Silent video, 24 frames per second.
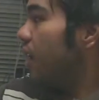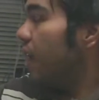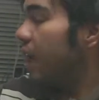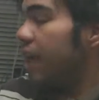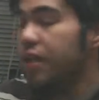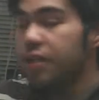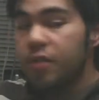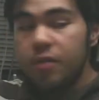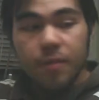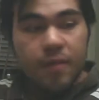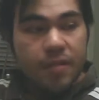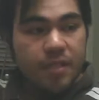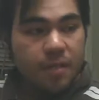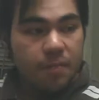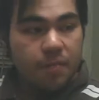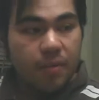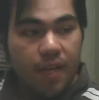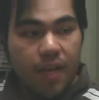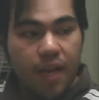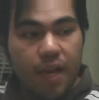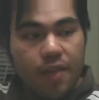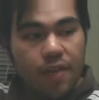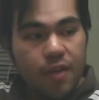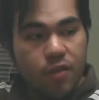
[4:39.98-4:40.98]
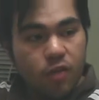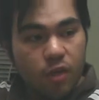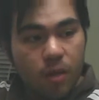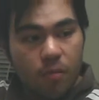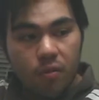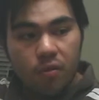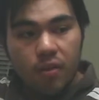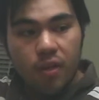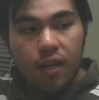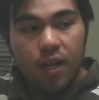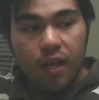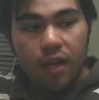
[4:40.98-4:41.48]
Instruments that play in the
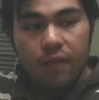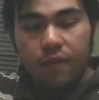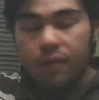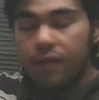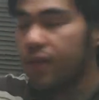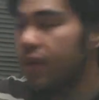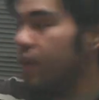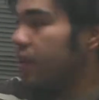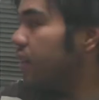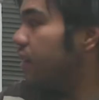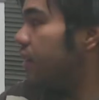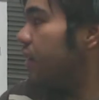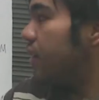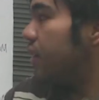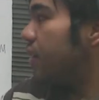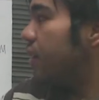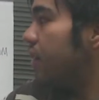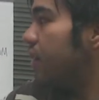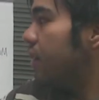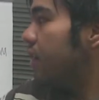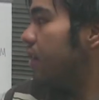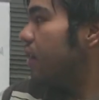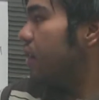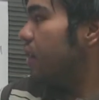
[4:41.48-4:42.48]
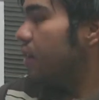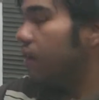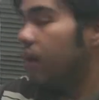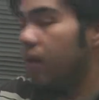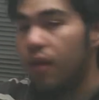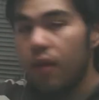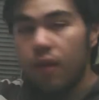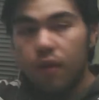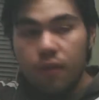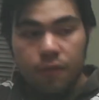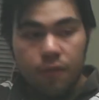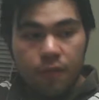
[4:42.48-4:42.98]
treble clef include
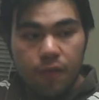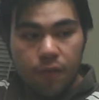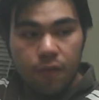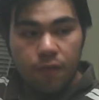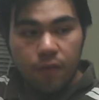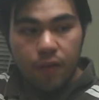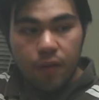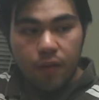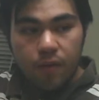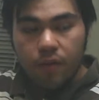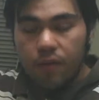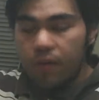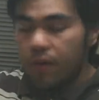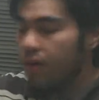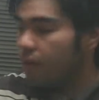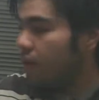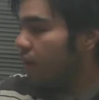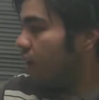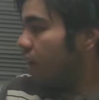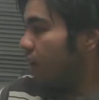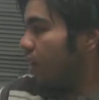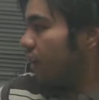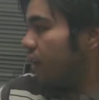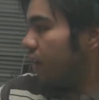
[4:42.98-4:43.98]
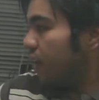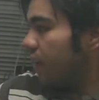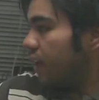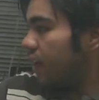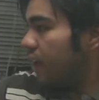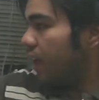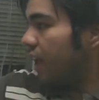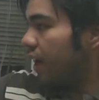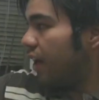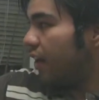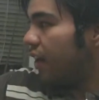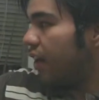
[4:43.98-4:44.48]
the flute, the
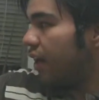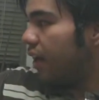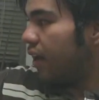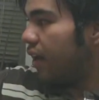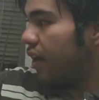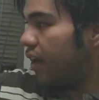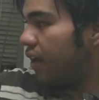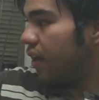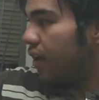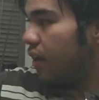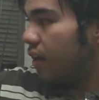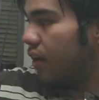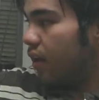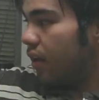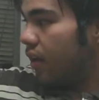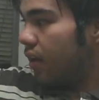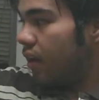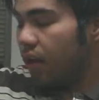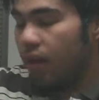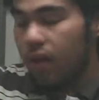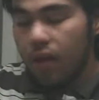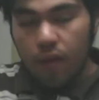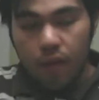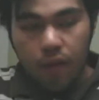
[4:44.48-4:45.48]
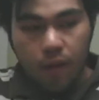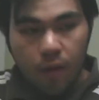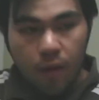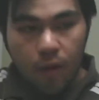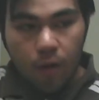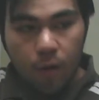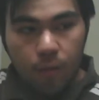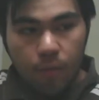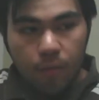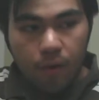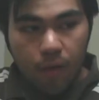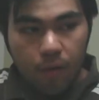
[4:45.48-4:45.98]
clarinet, the
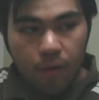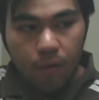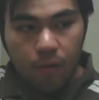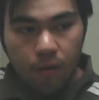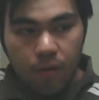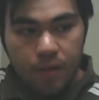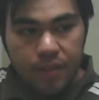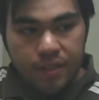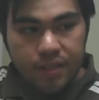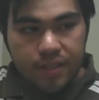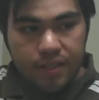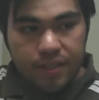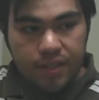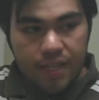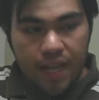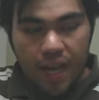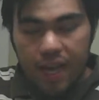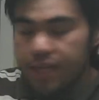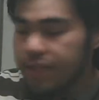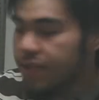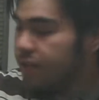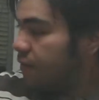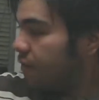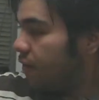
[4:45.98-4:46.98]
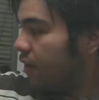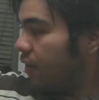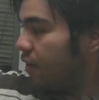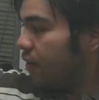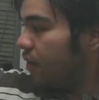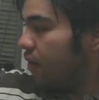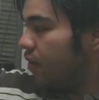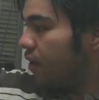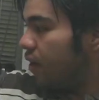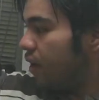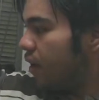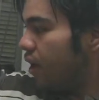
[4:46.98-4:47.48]
oboe,
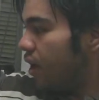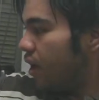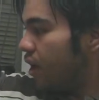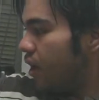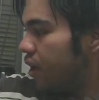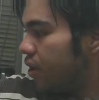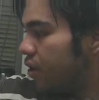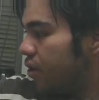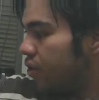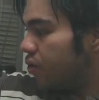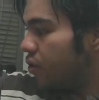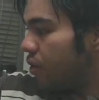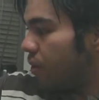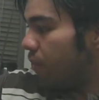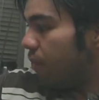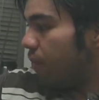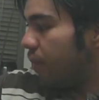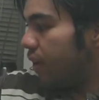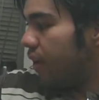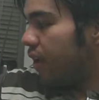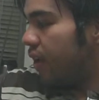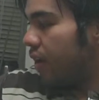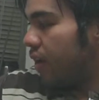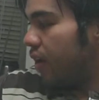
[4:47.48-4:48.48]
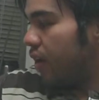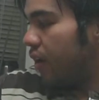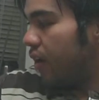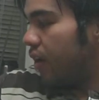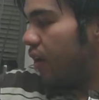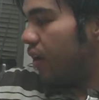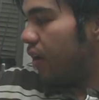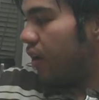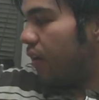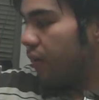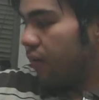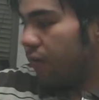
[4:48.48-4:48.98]
saxophone, trumpet,
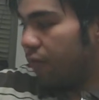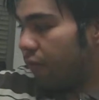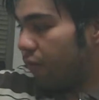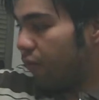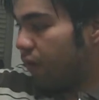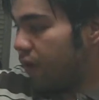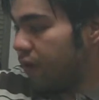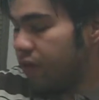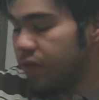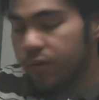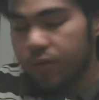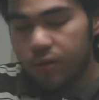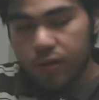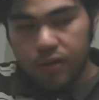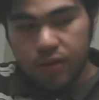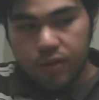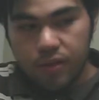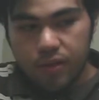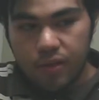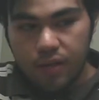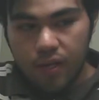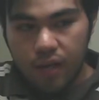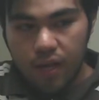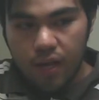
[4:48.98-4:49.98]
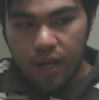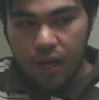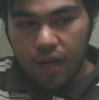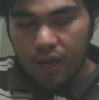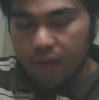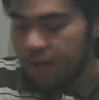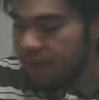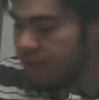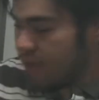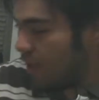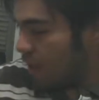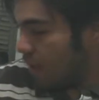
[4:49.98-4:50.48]
French horn,
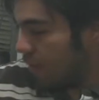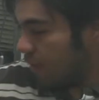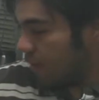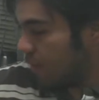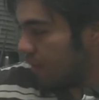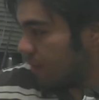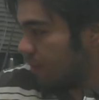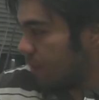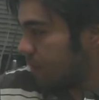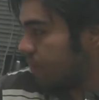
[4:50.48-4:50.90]
and the xylophone.